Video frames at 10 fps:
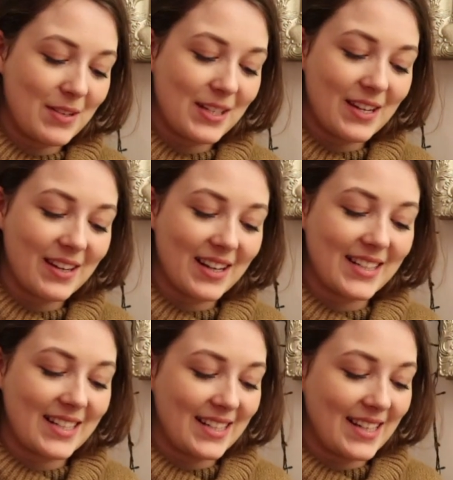so you
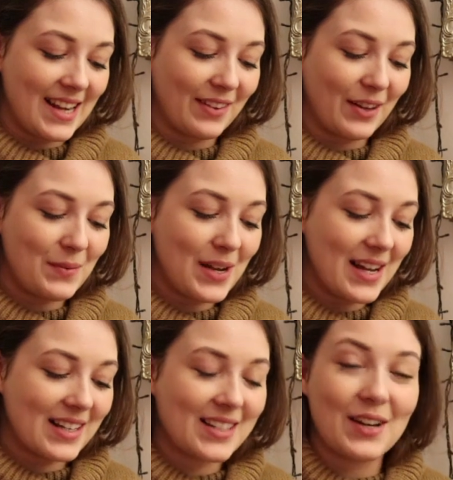guys can see how that
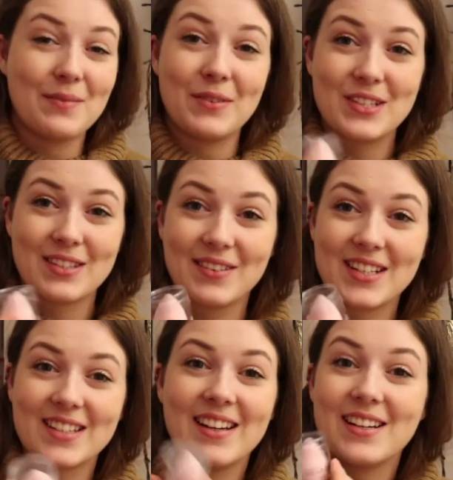works. I'm so
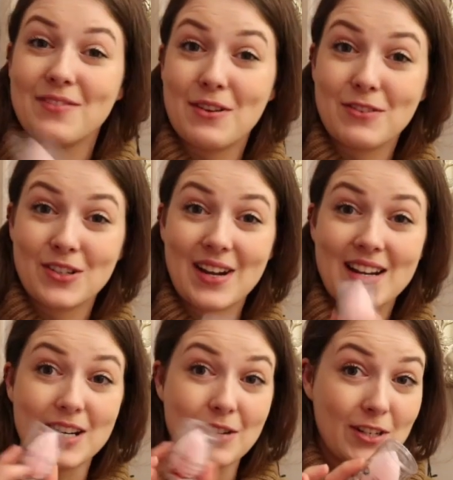excited. I've never
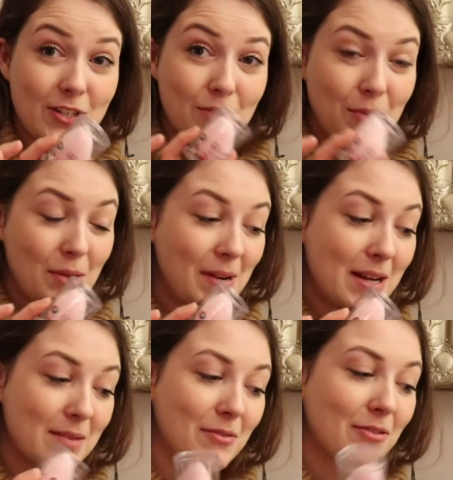tried an original beauty
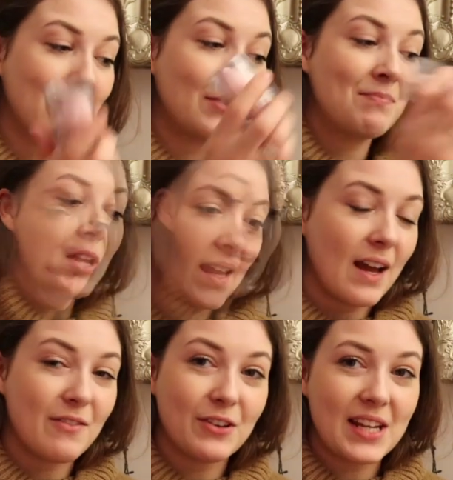blender before.
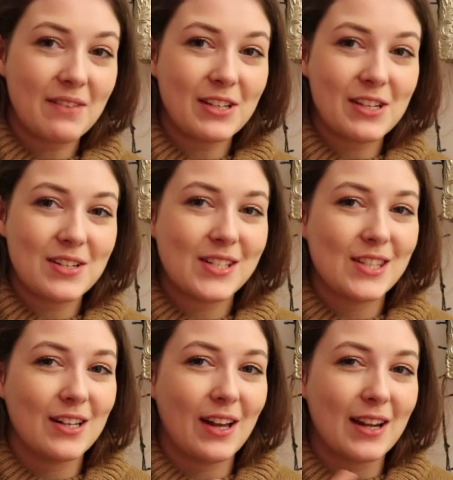I've only ever used
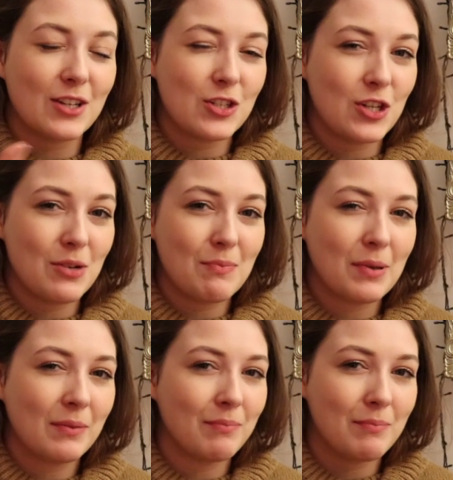the like dupe
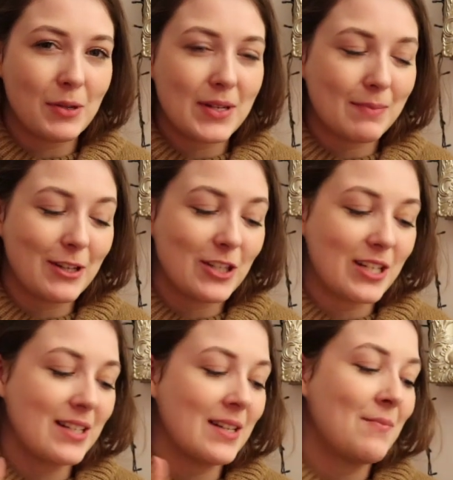beauty
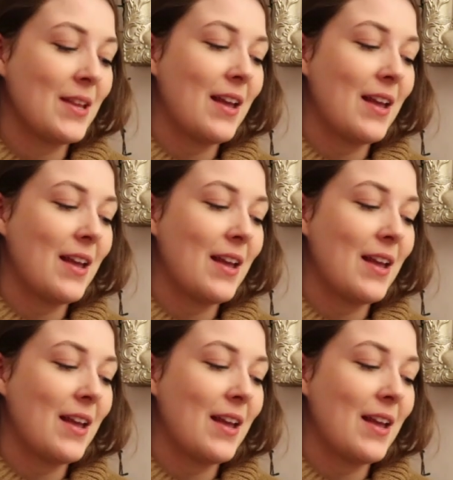sponges.